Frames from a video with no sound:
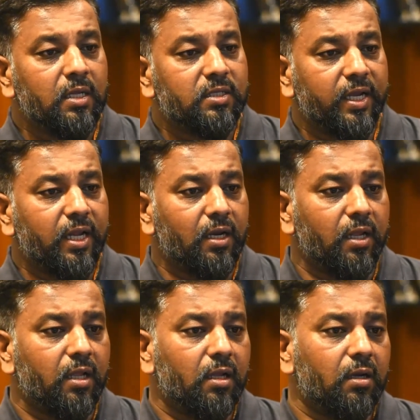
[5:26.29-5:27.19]

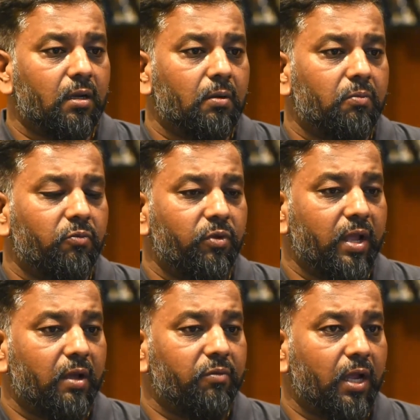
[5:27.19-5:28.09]
Secondly,
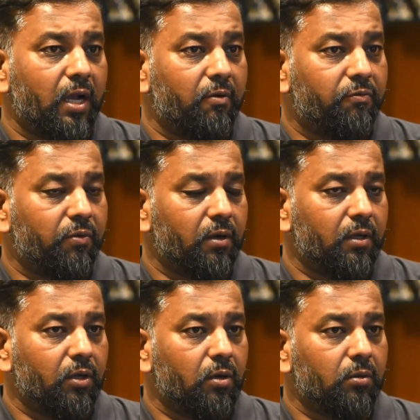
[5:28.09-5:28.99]
we have
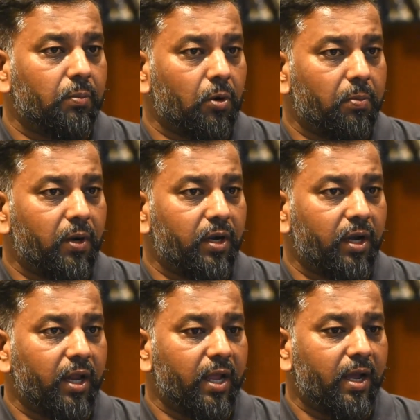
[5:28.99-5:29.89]
the
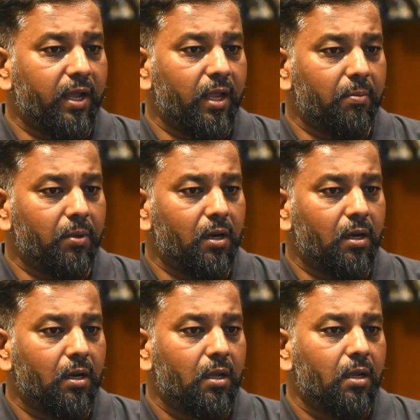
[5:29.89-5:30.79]
proprietary AI
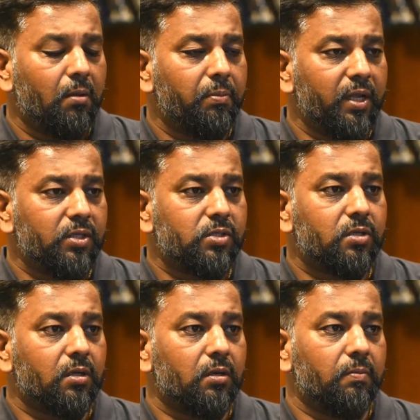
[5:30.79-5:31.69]
ML based
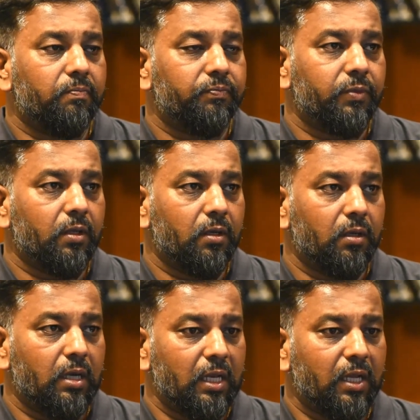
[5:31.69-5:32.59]

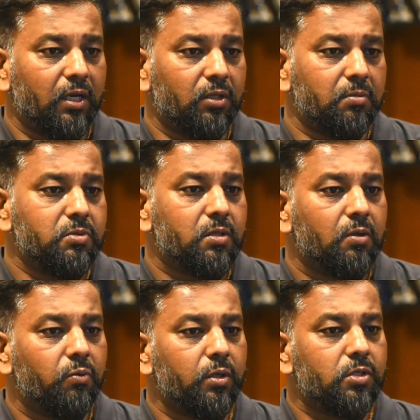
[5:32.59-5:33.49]
algorithms
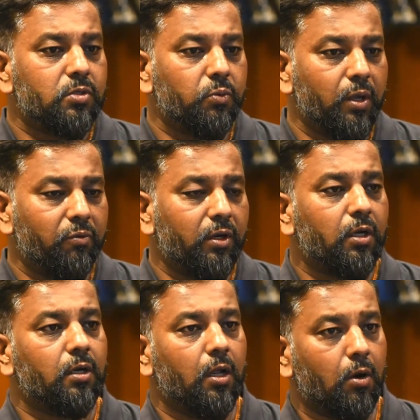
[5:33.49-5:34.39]
which we have
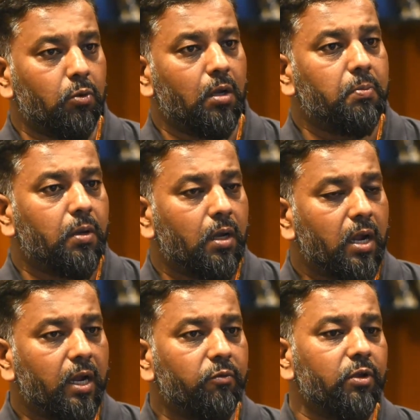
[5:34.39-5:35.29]
written ground up,
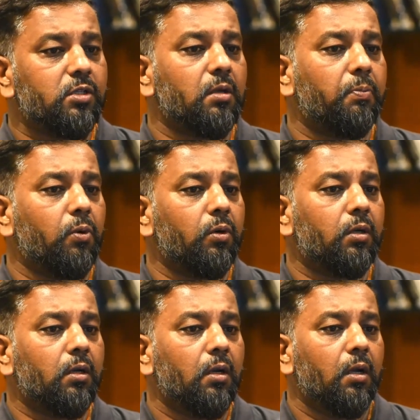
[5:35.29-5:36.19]
and we support
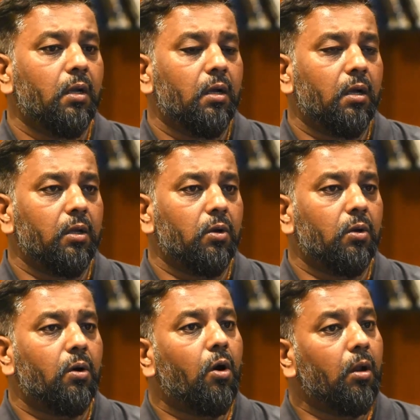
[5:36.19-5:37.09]

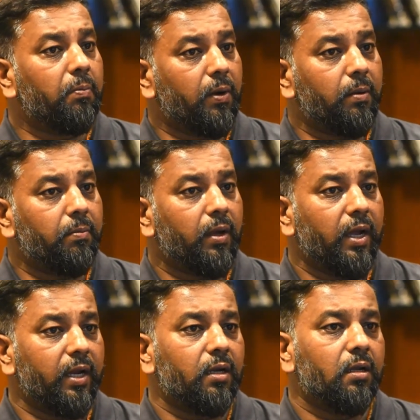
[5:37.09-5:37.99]
on-prem
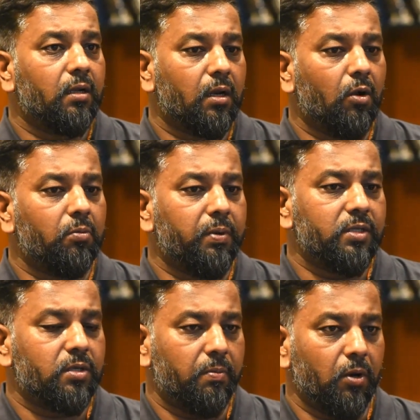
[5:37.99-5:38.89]
and
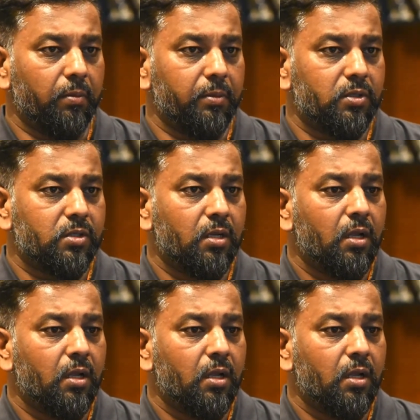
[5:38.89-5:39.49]
cloud-based deployments.